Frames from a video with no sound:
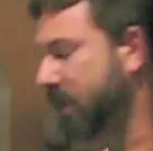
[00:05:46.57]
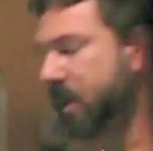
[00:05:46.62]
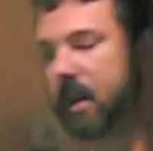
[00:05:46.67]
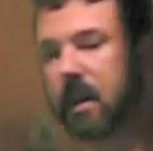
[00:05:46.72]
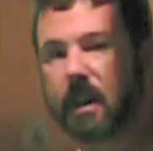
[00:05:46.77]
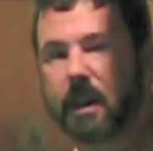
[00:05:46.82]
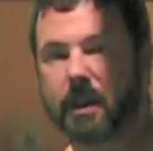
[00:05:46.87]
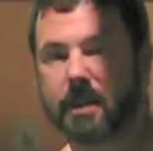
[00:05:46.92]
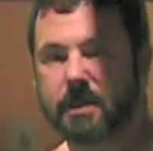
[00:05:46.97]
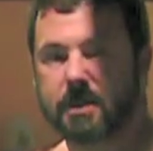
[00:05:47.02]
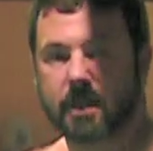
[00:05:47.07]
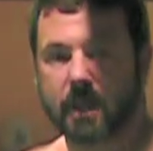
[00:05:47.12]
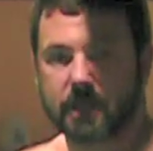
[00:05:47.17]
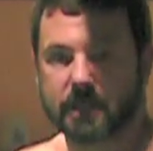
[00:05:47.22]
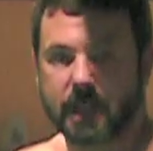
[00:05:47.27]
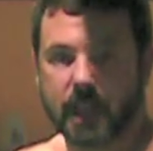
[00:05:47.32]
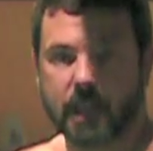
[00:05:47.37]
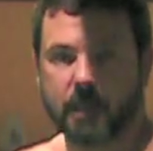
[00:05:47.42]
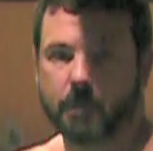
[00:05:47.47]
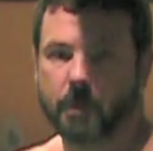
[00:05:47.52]
it in and
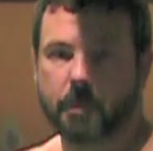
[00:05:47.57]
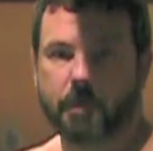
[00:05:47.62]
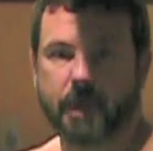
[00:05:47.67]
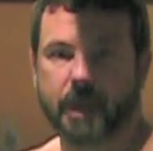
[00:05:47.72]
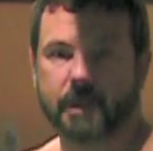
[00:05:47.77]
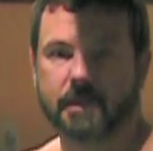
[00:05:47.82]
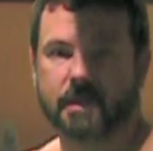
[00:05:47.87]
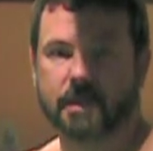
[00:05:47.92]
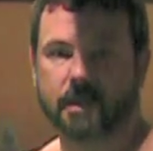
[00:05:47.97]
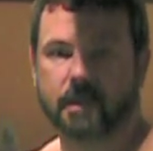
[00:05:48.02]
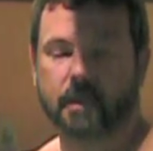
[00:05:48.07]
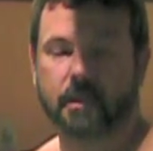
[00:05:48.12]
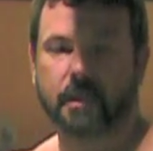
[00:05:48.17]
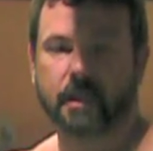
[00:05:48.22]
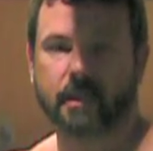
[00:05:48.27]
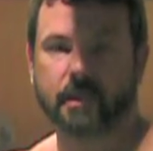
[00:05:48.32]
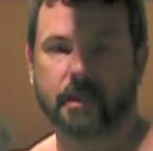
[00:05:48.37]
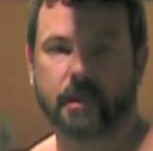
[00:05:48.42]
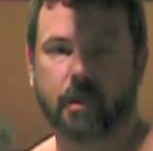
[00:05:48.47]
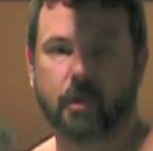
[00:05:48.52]
saute them a bit to
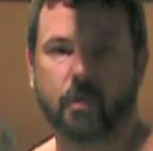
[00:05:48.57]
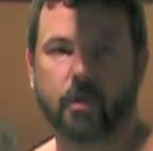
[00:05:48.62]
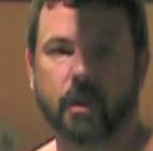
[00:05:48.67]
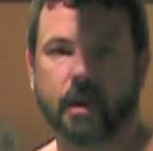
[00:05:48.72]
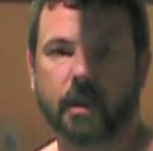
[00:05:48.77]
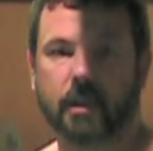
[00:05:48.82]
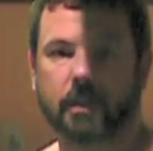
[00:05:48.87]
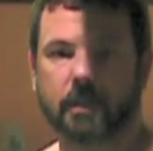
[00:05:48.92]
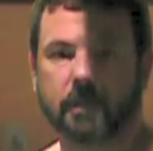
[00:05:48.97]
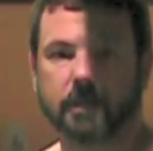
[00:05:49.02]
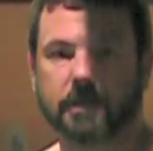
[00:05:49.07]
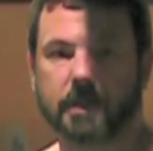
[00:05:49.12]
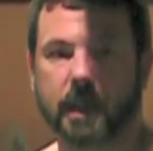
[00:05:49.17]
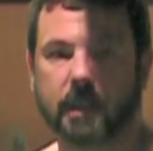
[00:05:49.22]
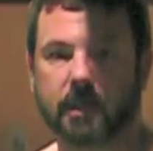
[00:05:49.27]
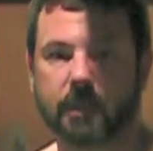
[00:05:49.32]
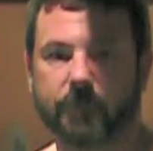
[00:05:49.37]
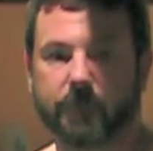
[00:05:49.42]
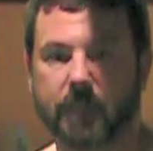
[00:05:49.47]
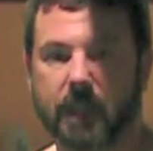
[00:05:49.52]
let the oil take
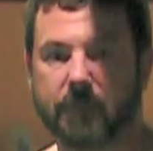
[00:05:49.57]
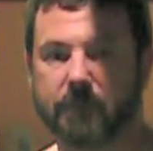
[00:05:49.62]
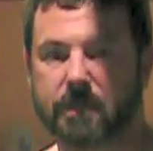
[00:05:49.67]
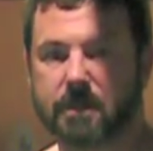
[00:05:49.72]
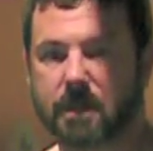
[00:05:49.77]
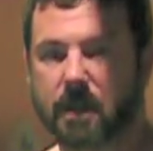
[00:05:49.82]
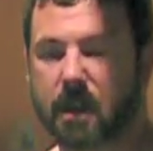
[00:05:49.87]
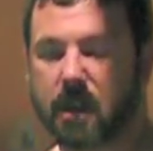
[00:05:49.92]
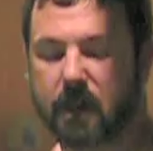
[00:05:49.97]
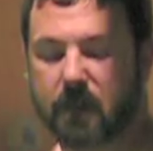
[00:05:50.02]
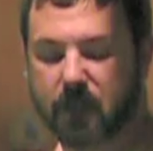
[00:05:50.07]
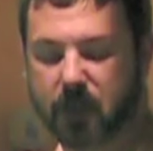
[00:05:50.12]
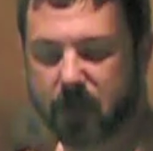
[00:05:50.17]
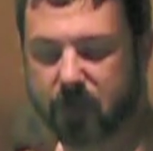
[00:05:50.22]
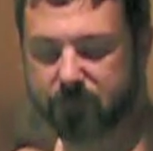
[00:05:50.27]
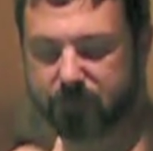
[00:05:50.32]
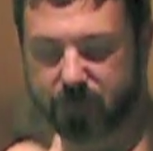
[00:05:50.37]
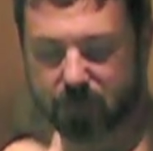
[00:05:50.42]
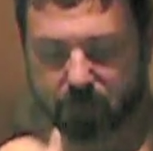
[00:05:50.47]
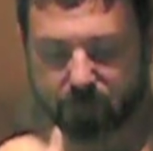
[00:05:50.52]
the flavors on of
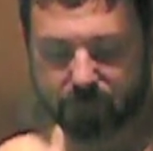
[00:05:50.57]
the